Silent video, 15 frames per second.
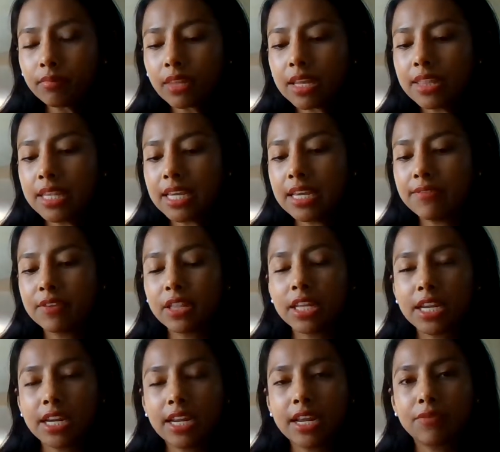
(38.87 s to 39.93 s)
the
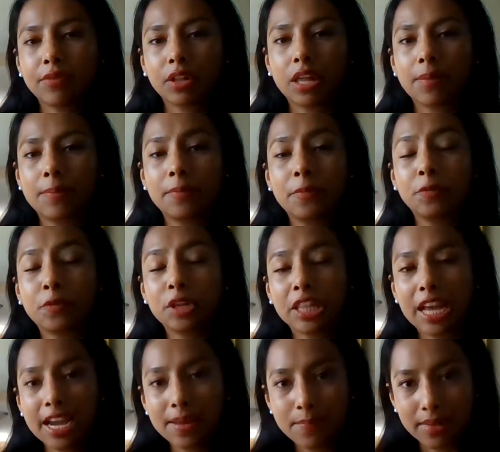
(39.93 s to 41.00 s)
validity and
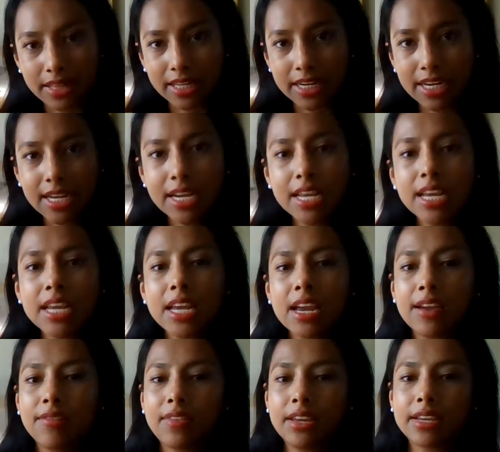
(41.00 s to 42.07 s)
reliability
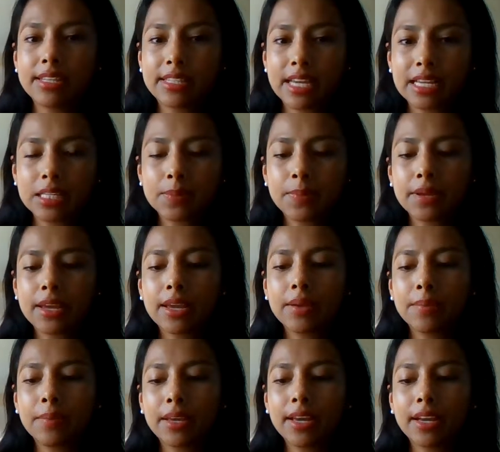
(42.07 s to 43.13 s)
of the
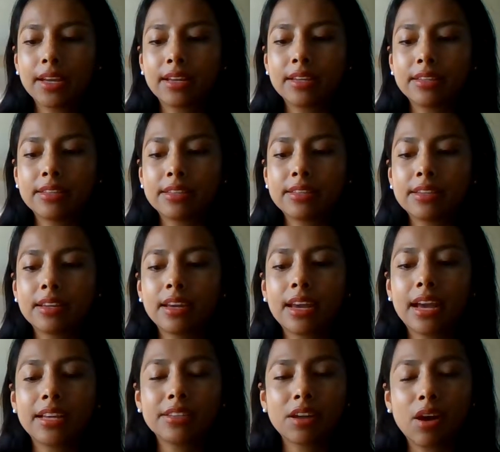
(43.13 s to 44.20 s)
assessment because,
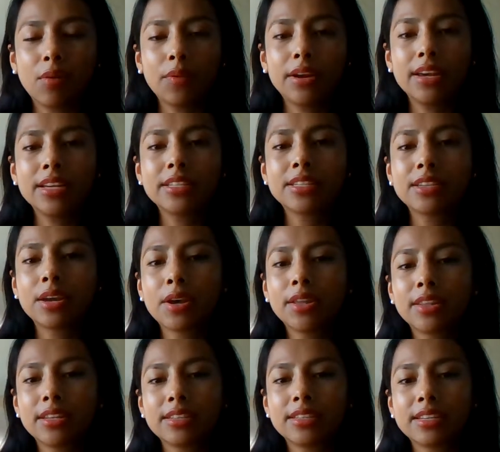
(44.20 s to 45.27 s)
as always,
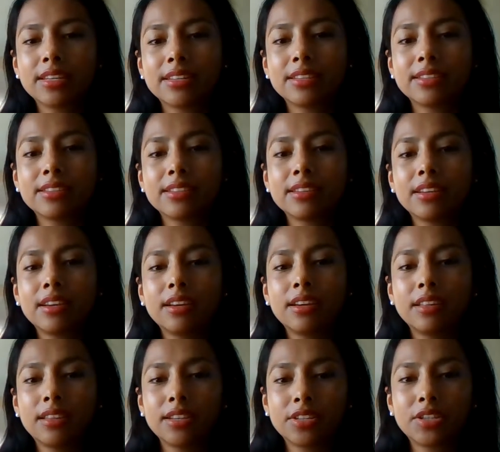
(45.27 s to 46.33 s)

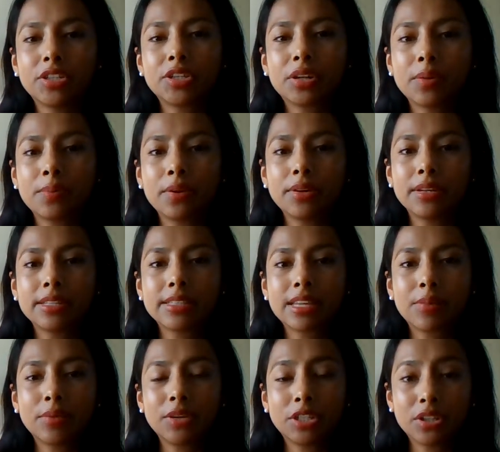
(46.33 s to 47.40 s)
these are two components
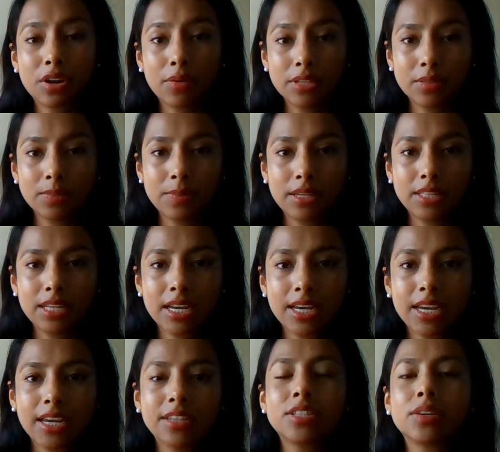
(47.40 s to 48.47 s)
that we should always be
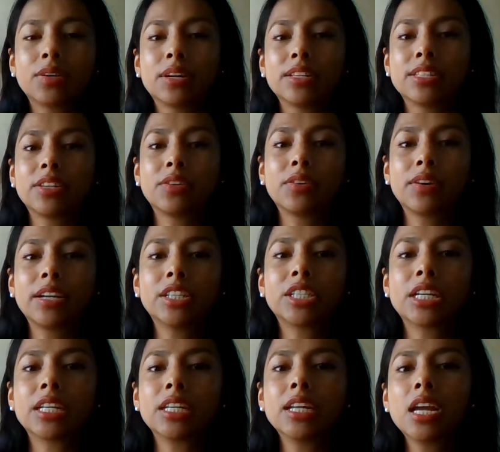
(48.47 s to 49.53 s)
taking into
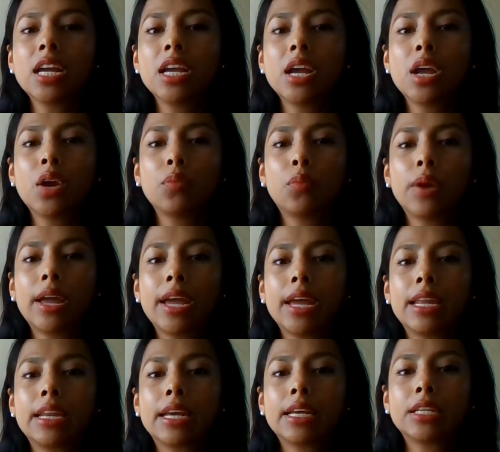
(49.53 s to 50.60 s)
consideration
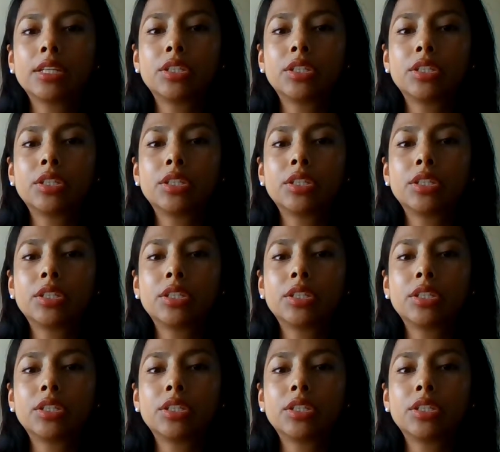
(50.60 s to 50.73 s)
when